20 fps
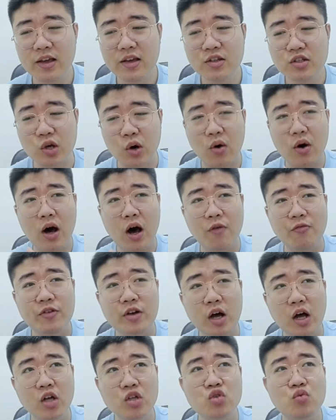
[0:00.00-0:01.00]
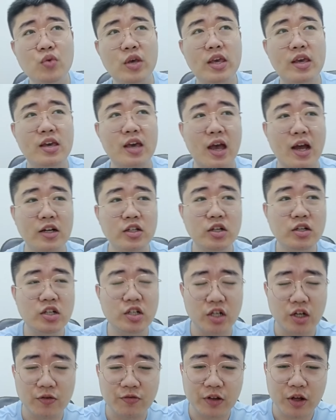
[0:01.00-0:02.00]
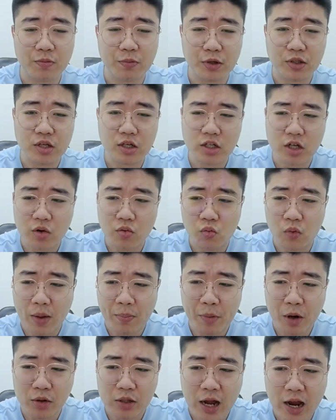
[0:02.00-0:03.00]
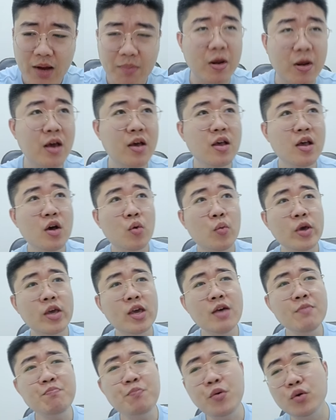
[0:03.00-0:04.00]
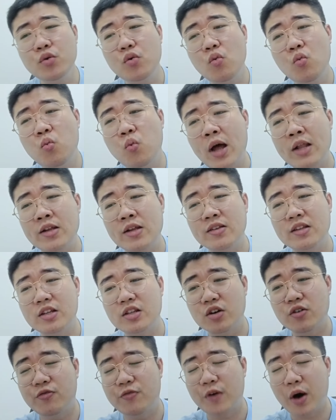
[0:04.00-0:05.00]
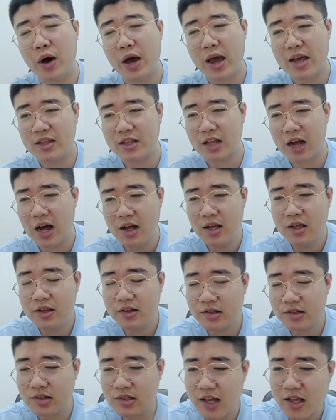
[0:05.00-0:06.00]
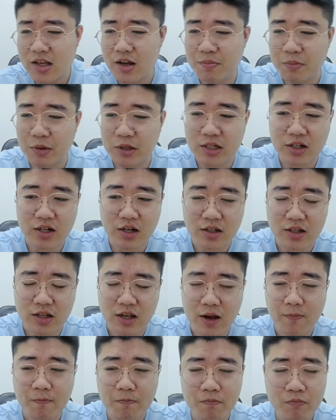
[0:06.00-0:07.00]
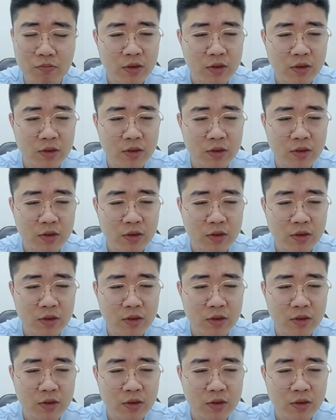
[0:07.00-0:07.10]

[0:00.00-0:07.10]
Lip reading: So of course we can shift the position one more time. We can put one of the digit 4 at the second position here.